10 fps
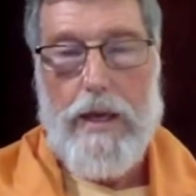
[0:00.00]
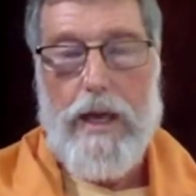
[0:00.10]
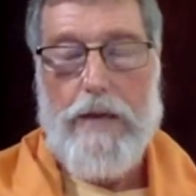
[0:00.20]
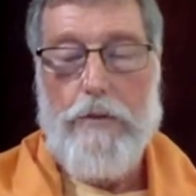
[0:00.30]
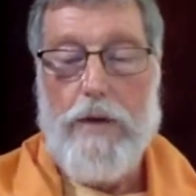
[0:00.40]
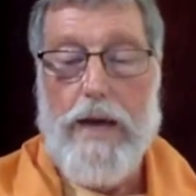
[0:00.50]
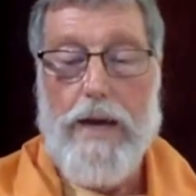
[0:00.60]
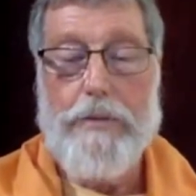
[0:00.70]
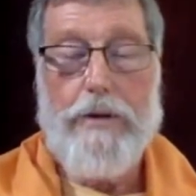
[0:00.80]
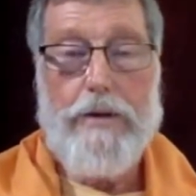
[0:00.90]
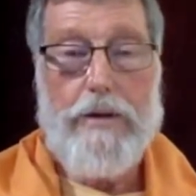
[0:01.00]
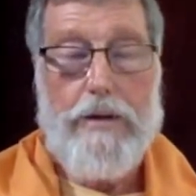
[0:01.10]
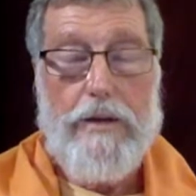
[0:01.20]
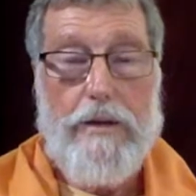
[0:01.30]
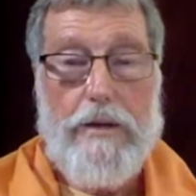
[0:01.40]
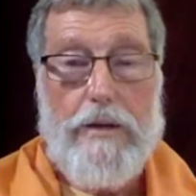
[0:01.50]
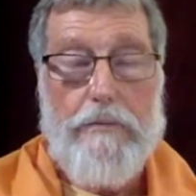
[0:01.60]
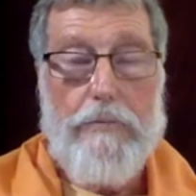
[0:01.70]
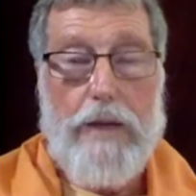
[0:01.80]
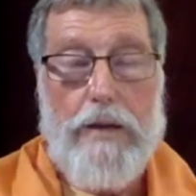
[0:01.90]
And what happened?
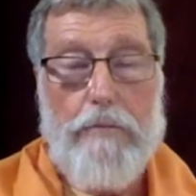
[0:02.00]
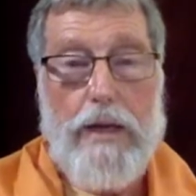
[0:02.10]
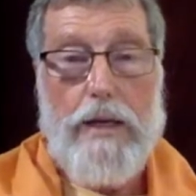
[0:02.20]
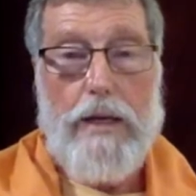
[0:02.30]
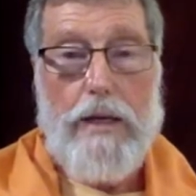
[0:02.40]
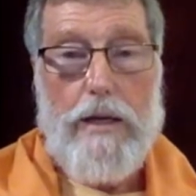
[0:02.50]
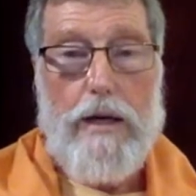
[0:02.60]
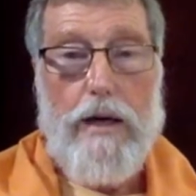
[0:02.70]
Many